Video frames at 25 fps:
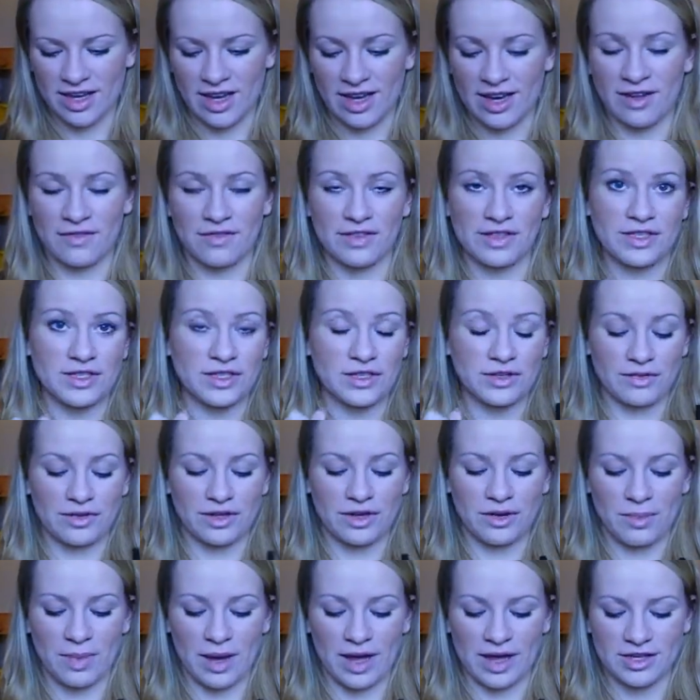I love the
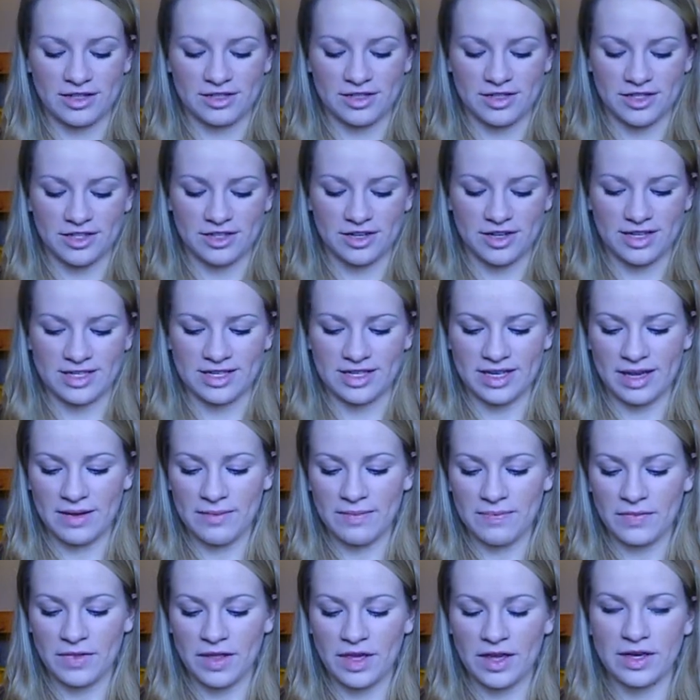studio packaging, should
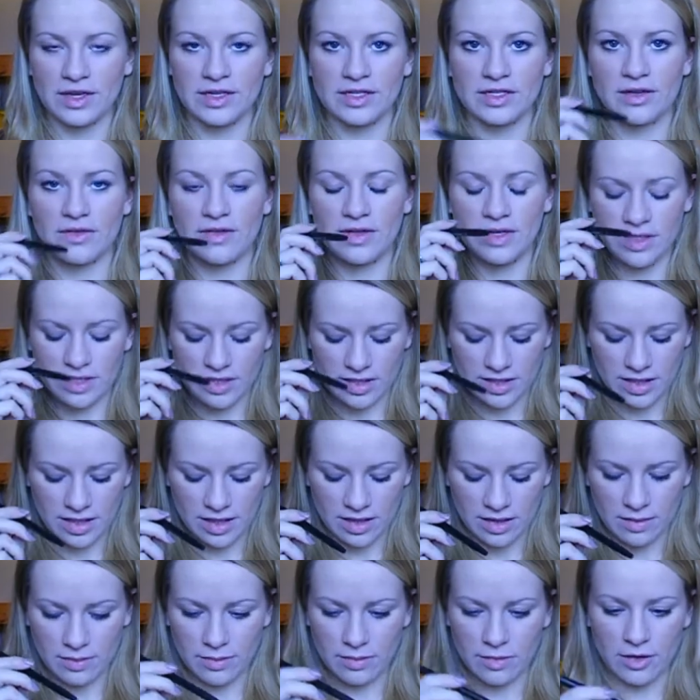I say. So this
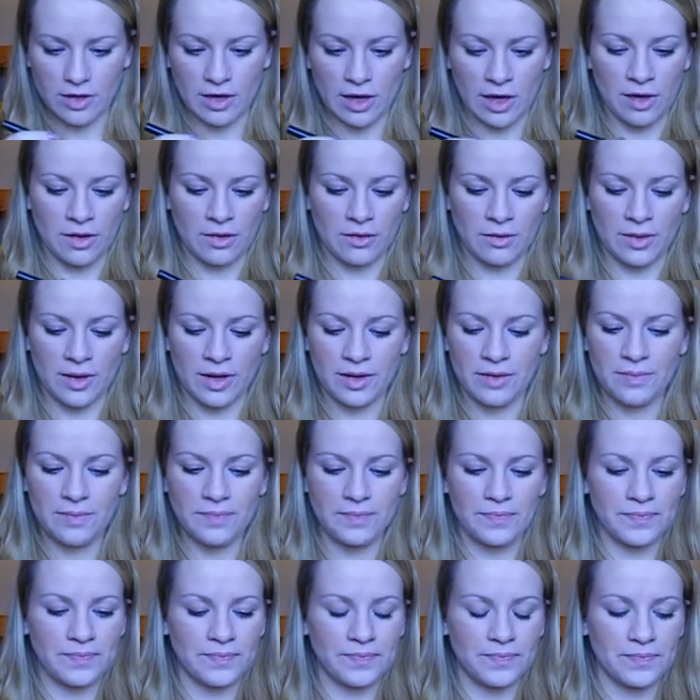is the Glow
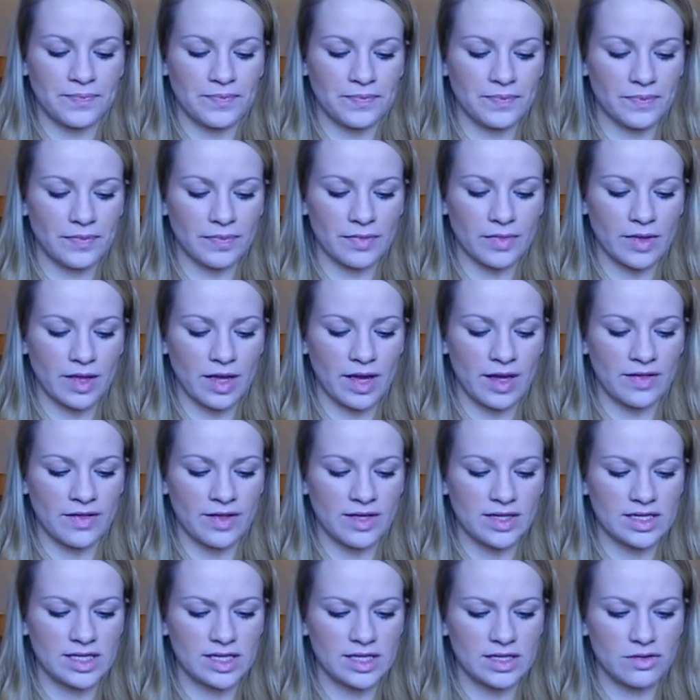one.
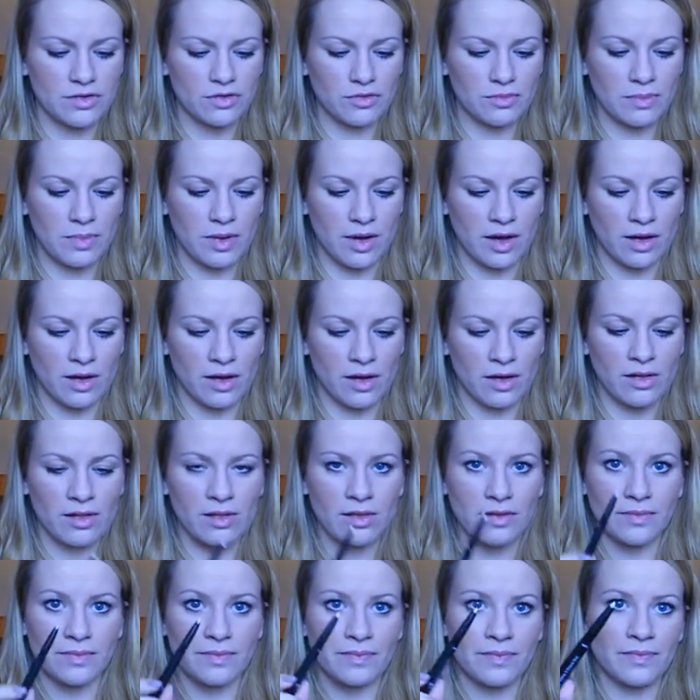And this is called
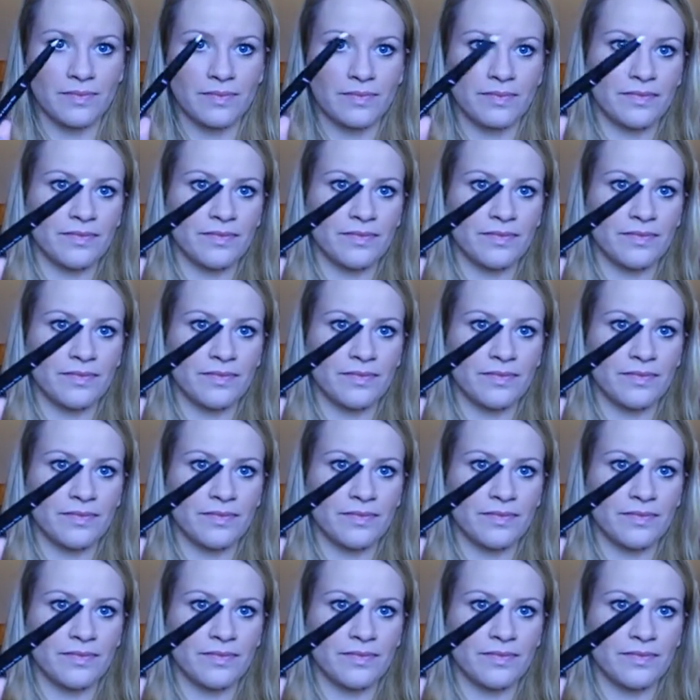Pearl.